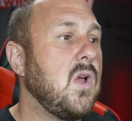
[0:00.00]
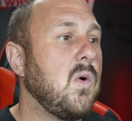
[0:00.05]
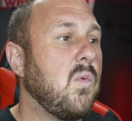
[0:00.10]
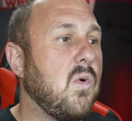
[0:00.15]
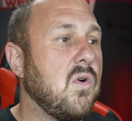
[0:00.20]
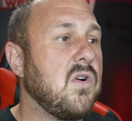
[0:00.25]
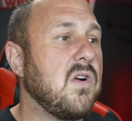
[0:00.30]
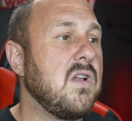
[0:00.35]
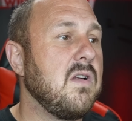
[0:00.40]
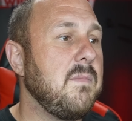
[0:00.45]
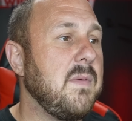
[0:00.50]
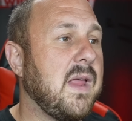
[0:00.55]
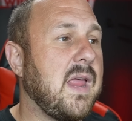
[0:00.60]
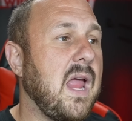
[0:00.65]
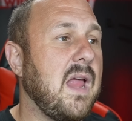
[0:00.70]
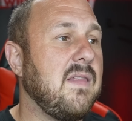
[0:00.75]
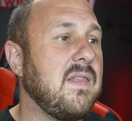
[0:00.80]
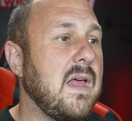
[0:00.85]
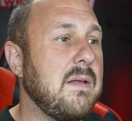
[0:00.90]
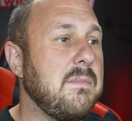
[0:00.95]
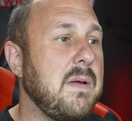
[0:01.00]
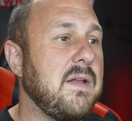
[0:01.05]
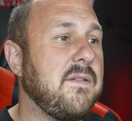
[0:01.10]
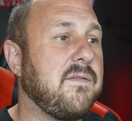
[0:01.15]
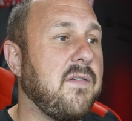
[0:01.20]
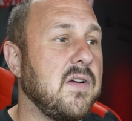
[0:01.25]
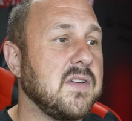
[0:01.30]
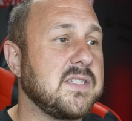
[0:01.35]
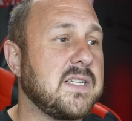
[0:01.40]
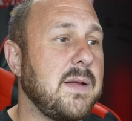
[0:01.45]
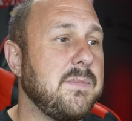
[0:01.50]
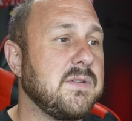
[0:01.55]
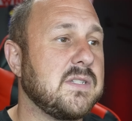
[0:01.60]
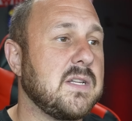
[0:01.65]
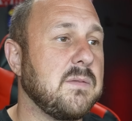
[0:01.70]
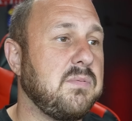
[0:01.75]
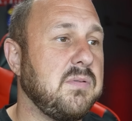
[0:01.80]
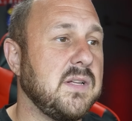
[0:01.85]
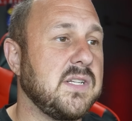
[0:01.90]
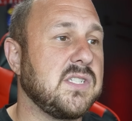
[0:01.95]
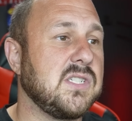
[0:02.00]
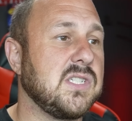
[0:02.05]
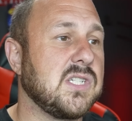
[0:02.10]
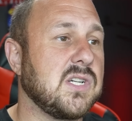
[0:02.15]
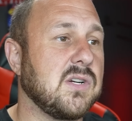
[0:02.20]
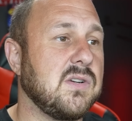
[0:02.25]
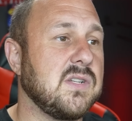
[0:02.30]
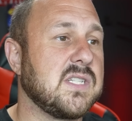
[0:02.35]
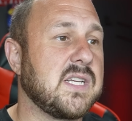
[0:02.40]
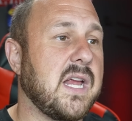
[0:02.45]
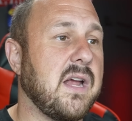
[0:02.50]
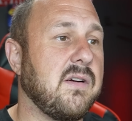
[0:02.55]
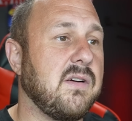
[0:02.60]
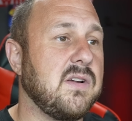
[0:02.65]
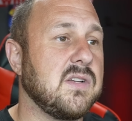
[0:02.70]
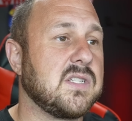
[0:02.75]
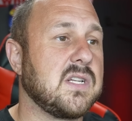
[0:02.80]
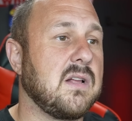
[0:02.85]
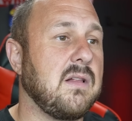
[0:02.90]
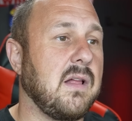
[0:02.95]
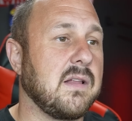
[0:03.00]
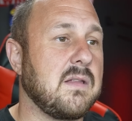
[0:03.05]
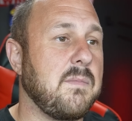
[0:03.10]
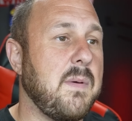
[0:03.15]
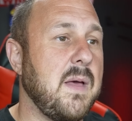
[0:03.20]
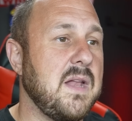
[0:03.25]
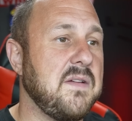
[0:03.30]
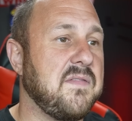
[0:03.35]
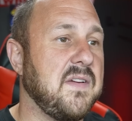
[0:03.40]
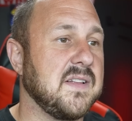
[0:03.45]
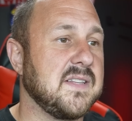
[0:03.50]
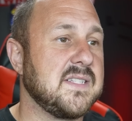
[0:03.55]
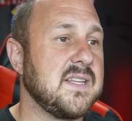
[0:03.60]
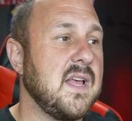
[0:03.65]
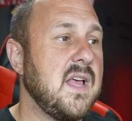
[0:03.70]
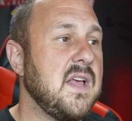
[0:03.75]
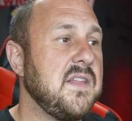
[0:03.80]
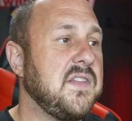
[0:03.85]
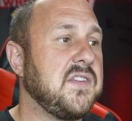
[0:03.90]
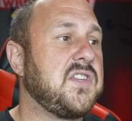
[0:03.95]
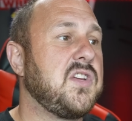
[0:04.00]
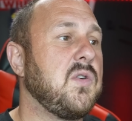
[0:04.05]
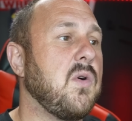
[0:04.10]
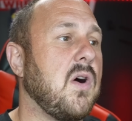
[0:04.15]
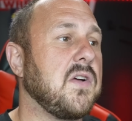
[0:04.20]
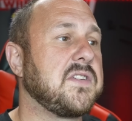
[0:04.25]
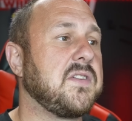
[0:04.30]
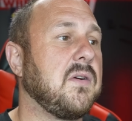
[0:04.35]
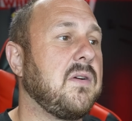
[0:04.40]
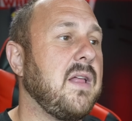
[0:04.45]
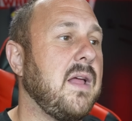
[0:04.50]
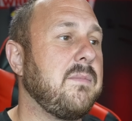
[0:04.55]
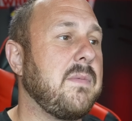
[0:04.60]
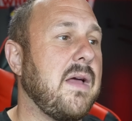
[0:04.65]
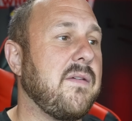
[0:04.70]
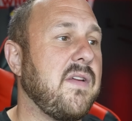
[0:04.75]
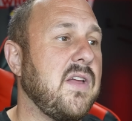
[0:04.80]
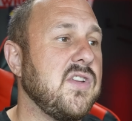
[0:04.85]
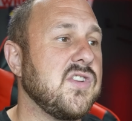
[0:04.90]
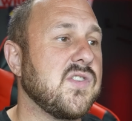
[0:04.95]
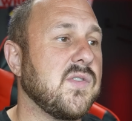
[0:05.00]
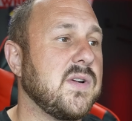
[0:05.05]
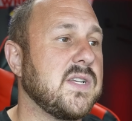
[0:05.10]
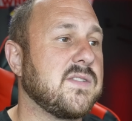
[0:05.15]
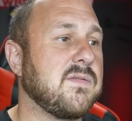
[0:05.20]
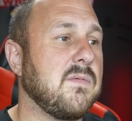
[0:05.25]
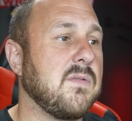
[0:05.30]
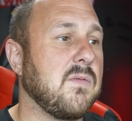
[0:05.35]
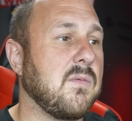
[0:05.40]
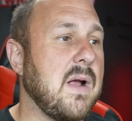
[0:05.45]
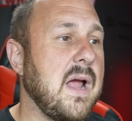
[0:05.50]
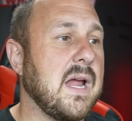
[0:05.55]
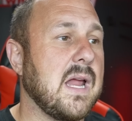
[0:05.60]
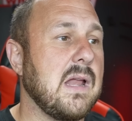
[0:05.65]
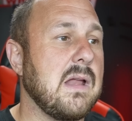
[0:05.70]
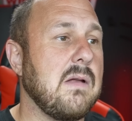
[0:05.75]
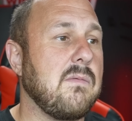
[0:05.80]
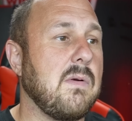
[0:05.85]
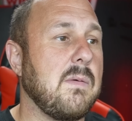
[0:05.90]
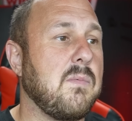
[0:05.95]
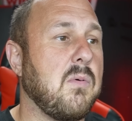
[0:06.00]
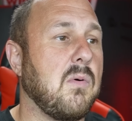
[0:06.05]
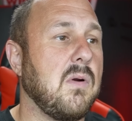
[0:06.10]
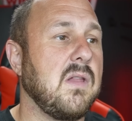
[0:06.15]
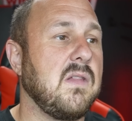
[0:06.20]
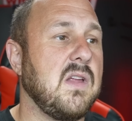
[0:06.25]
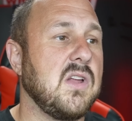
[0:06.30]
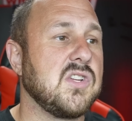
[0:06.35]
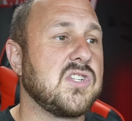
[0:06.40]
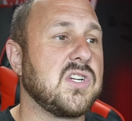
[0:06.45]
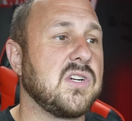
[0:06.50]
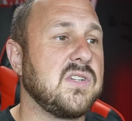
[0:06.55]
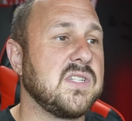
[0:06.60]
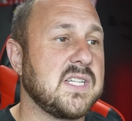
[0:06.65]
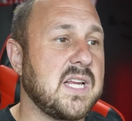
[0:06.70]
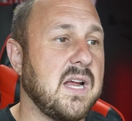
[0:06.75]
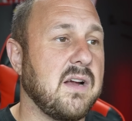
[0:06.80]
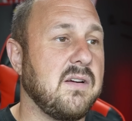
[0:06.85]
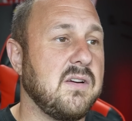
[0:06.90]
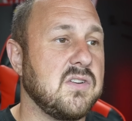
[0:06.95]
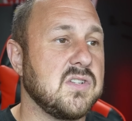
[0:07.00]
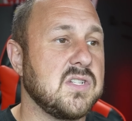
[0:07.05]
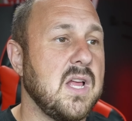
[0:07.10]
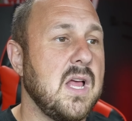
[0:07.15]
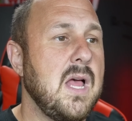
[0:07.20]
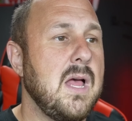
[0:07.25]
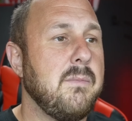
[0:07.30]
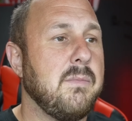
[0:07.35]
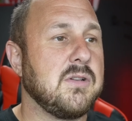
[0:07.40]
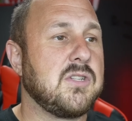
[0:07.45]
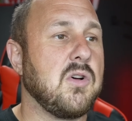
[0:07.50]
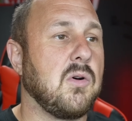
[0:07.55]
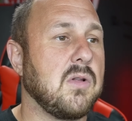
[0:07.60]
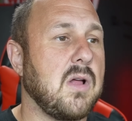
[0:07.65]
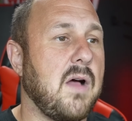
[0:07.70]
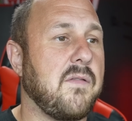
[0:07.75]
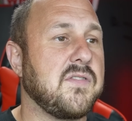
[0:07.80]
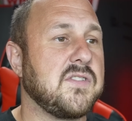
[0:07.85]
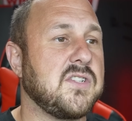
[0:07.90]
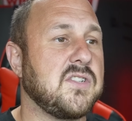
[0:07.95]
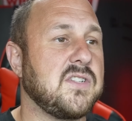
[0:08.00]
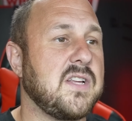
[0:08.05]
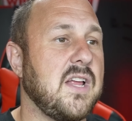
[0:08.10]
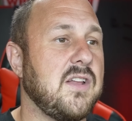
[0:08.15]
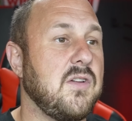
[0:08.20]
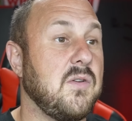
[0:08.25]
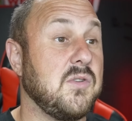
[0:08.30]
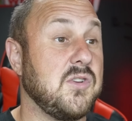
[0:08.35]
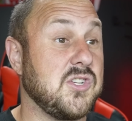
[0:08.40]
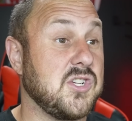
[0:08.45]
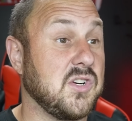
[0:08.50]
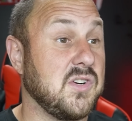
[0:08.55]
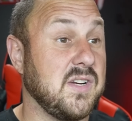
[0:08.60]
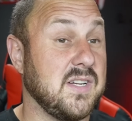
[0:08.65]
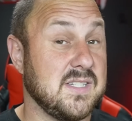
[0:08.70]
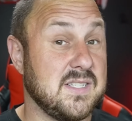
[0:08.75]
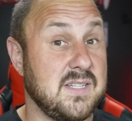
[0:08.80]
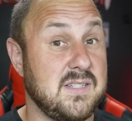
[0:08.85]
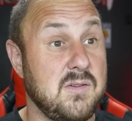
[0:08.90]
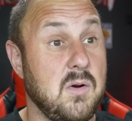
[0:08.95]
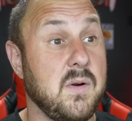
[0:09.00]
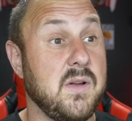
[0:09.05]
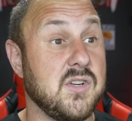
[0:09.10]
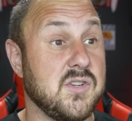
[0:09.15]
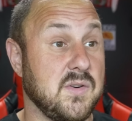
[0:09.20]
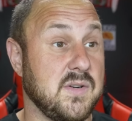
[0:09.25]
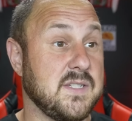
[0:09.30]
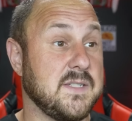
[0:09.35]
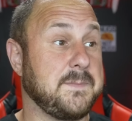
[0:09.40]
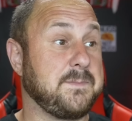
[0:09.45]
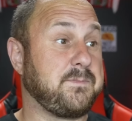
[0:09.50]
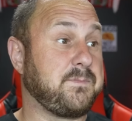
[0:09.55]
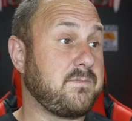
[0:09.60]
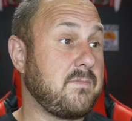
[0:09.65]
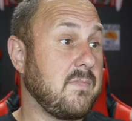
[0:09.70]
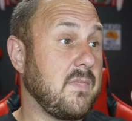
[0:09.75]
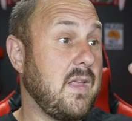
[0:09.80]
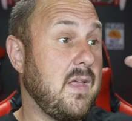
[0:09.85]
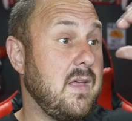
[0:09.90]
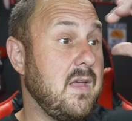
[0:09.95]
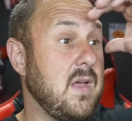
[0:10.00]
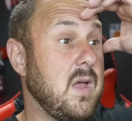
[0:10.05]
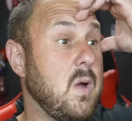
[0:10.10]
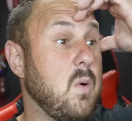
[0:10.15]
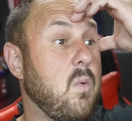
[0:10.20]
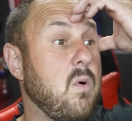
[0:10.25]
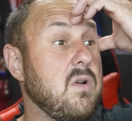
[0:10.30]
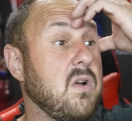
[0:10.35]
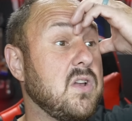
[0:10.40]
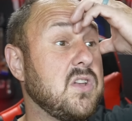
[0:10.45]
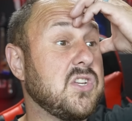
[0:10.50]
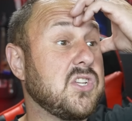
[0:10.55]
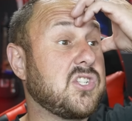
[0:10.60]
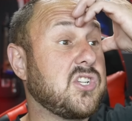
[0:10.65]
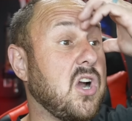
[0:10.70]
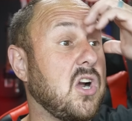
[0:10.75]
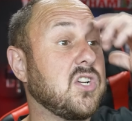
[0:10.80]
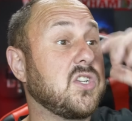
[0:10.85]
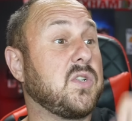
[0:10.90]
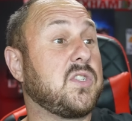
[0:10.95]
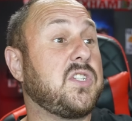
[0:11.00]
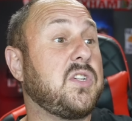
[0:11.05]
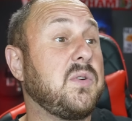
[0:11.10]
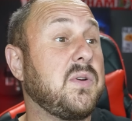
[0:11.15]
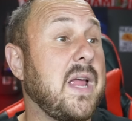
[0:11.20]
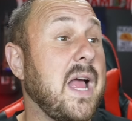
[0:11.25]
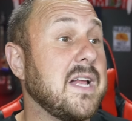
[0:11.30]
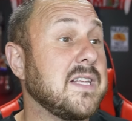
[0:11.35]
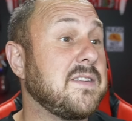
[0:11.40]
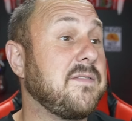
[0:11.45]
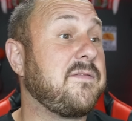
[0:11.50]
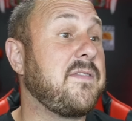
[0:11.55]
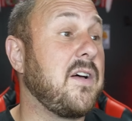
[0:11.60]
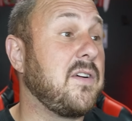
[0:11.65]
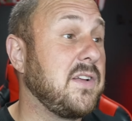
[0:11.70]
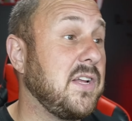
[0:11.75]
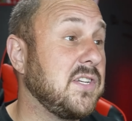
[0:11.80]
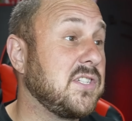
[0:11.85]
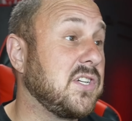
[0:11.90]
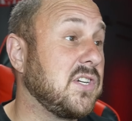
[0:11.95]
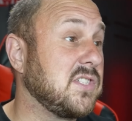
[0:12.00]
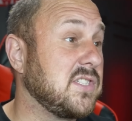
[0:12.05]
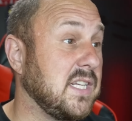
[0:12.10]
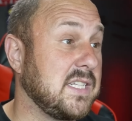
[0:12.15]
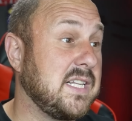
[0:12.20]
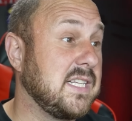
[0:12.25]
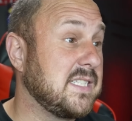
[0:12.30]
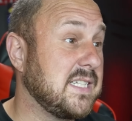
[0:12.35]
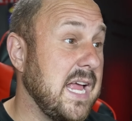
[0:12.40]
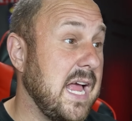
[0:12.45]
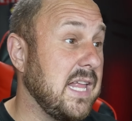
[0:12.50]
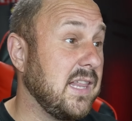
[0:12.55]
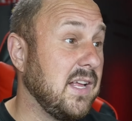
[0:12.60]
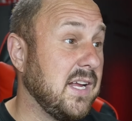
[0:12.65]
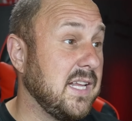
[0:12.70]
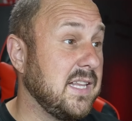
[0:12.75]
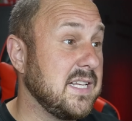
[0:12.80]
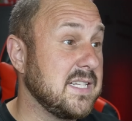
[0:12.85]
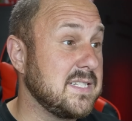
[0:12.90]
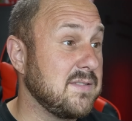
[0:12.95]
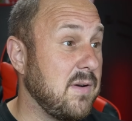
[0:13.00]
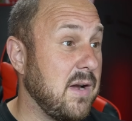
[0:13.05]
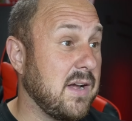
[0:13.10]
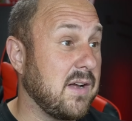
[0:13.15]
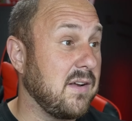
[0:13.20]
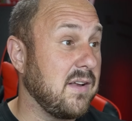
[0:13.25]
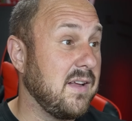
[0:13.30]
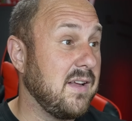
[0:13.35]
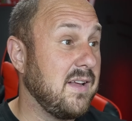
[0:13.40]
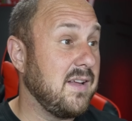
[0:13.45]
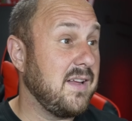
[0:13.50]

Woodward and McCain then made false statements to police and insurance carriers to collect the benefits. The two also claimed to have injuries from the wreck and then reporting the insurance carriers, but told officers they had no injuries. Woodward is charged with 2 counts of felony insurance. Like, this guy, look at this record.